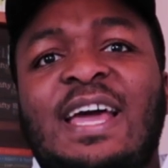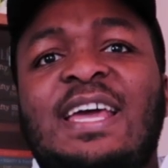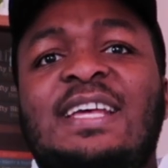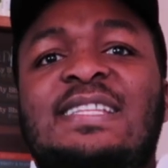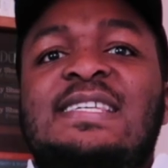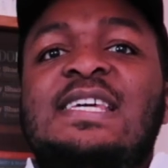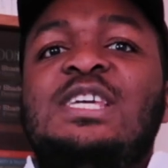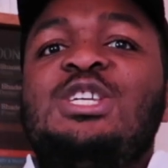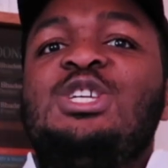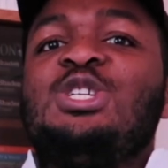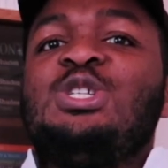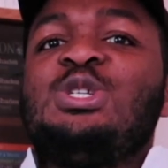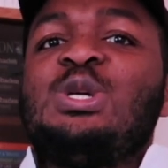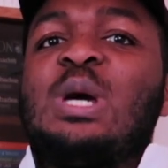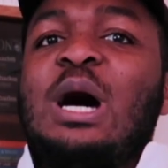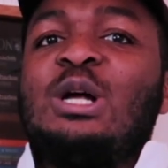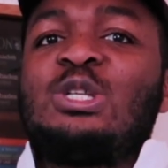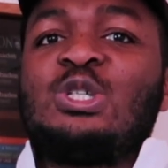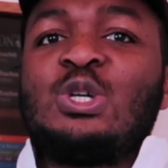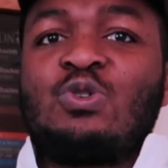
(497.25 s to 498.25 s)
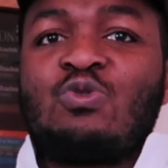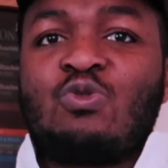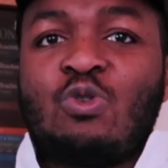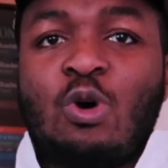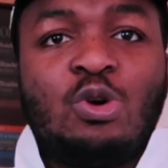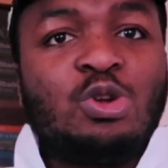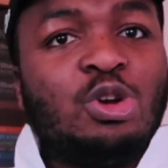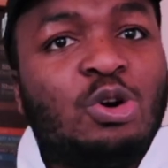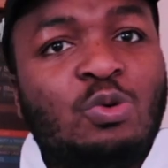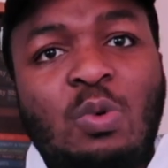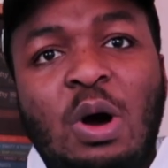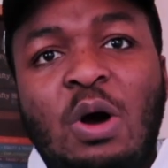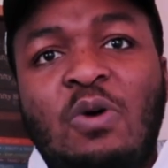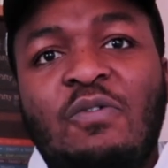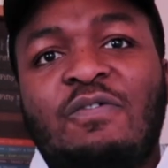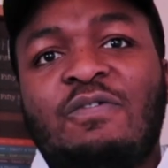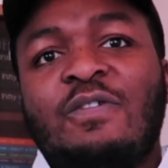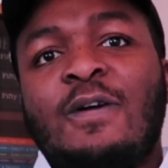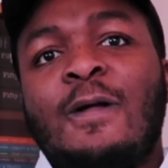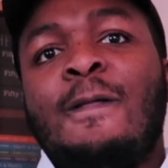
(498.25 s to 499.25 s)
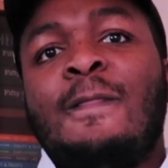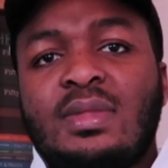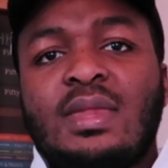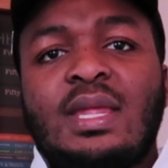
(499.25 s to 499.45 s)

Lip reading: It teaches you how to grow your wealth,